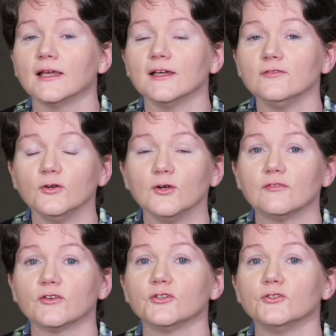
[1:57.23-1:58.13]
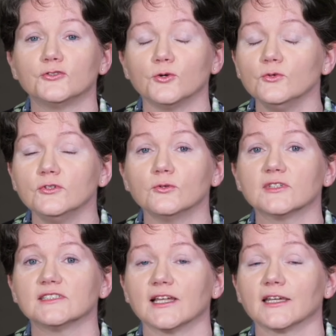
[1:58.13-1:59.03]
If, however, you don't
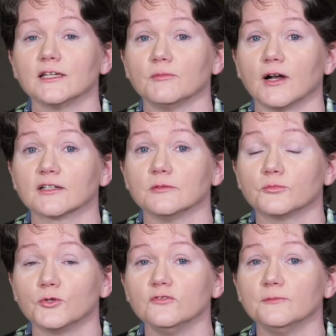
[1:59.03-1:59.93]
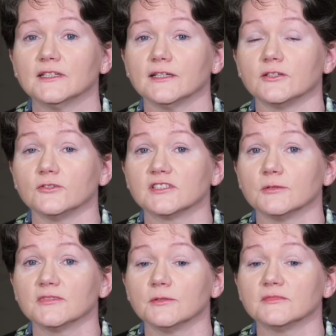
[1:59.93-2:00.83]
notice any marked improvement in your
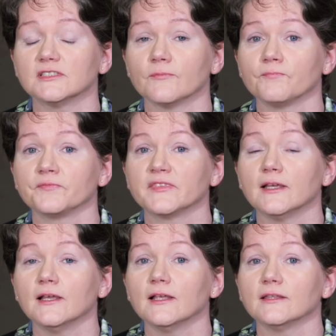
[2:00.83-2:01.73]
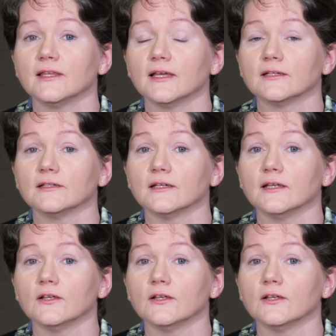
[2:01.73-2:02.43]
symptoms, then